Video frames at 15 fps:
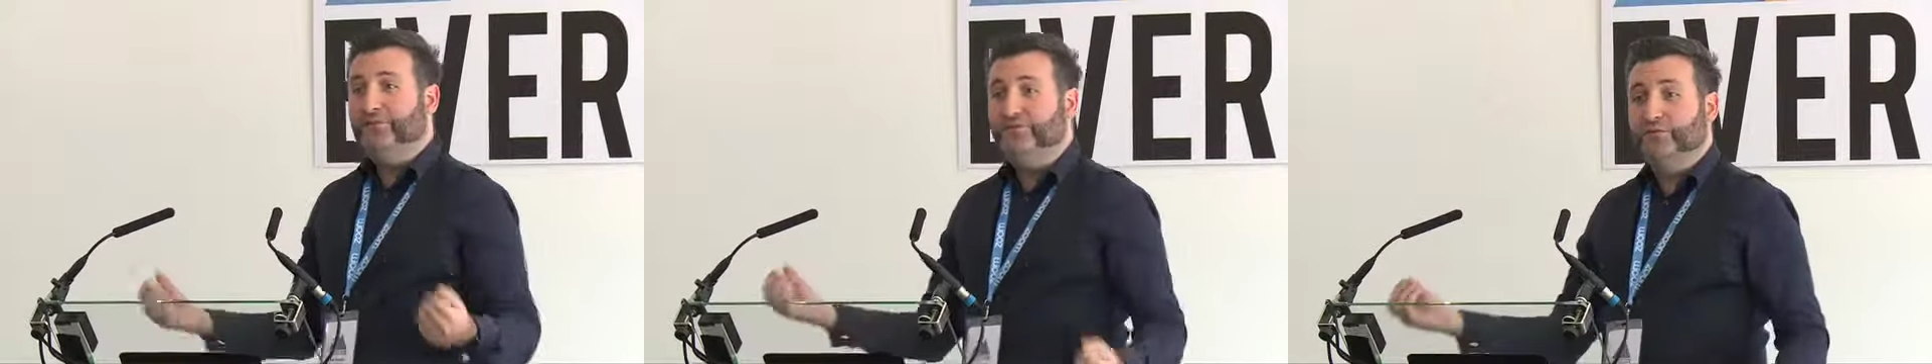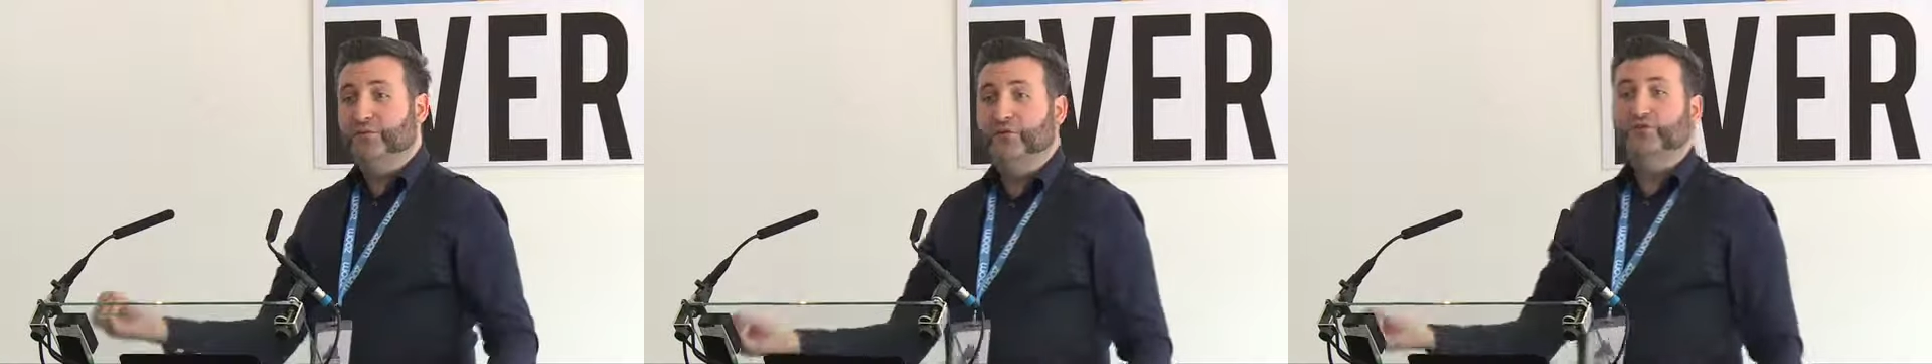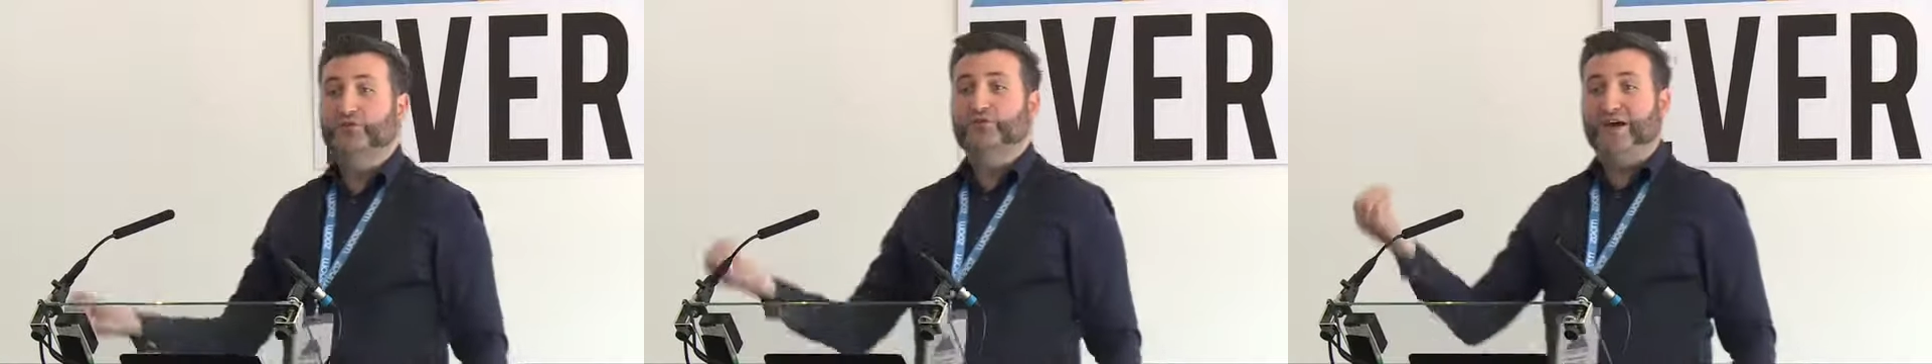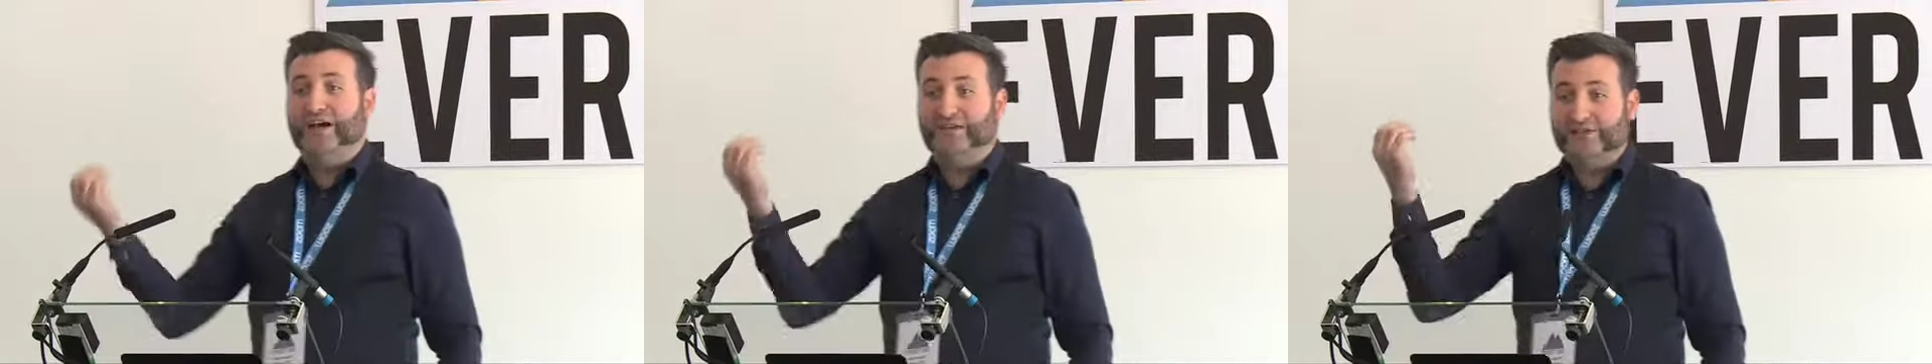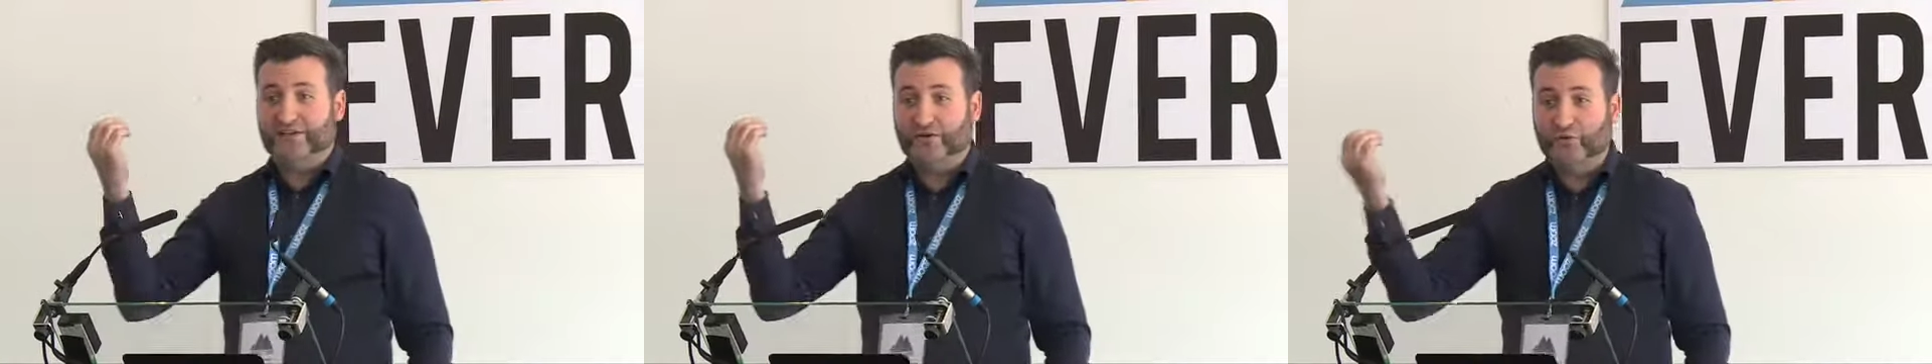if someone wants to
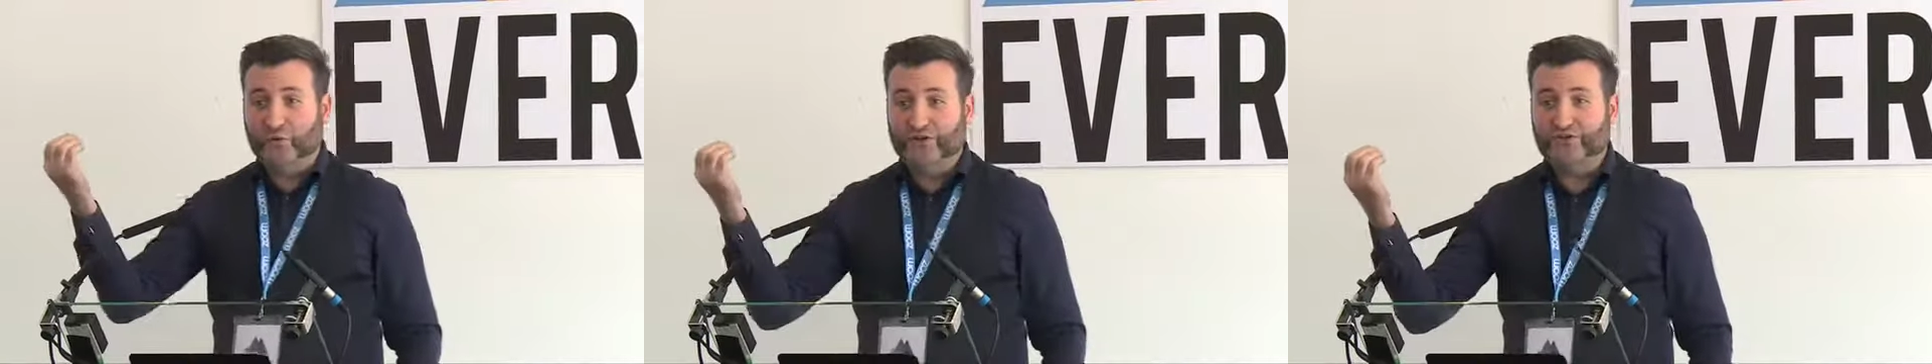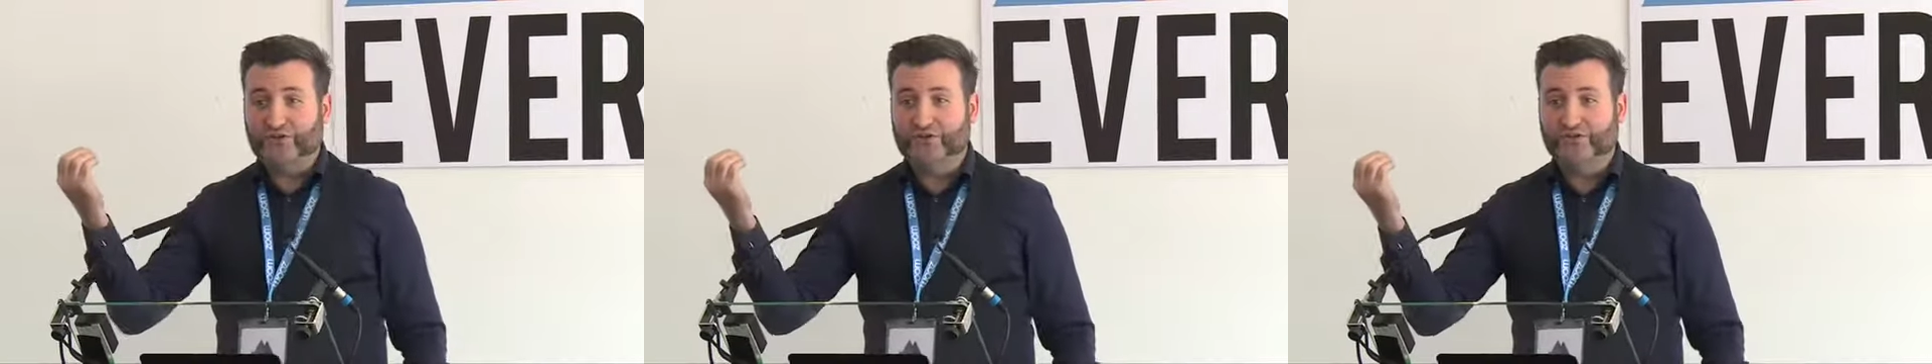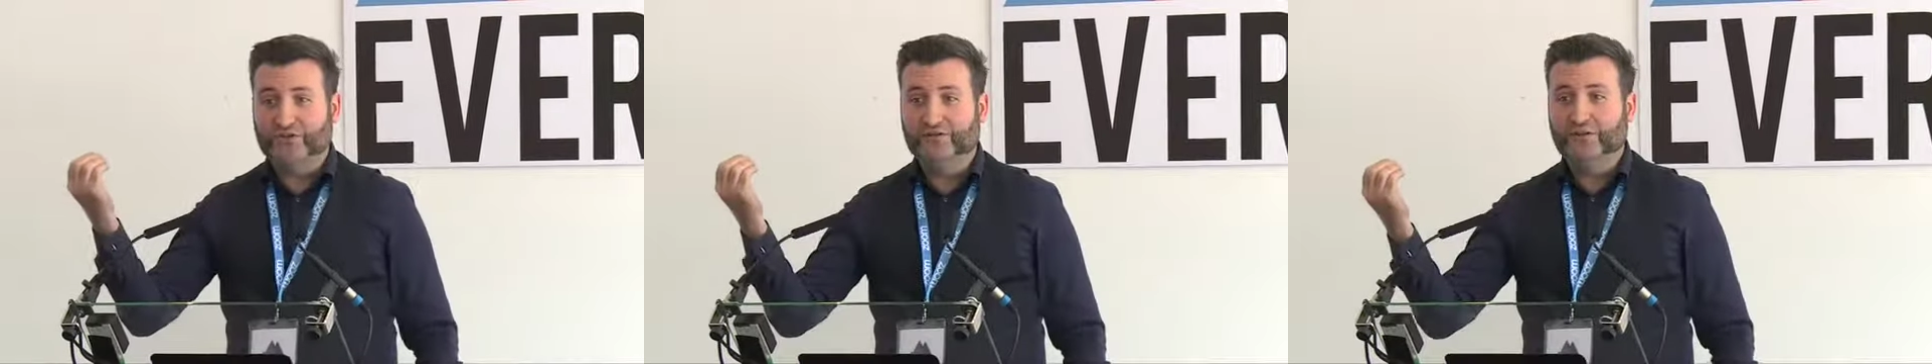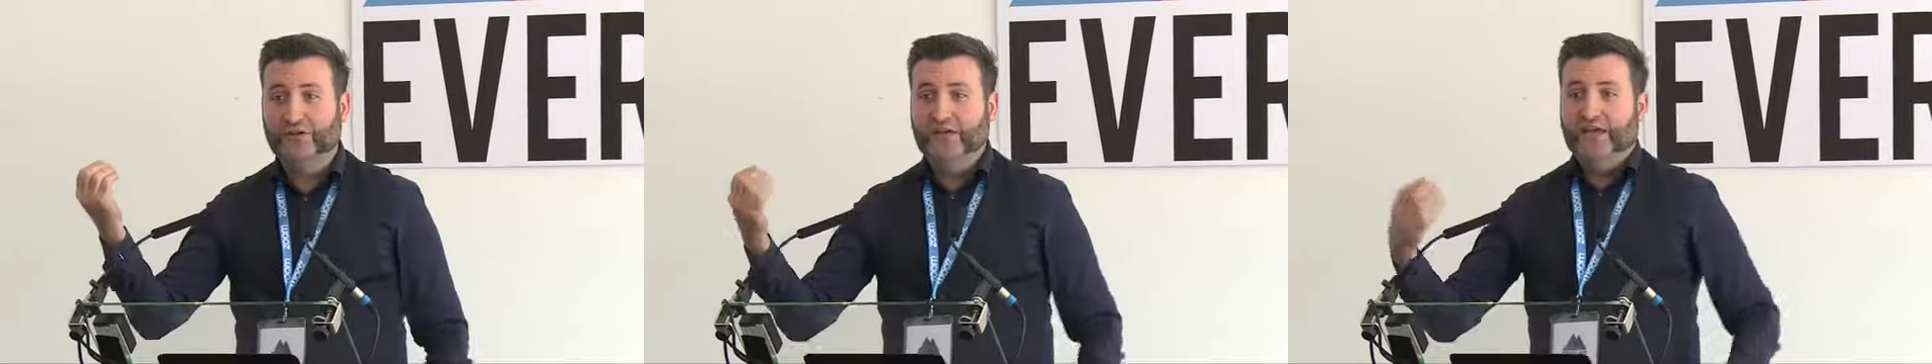ask a question,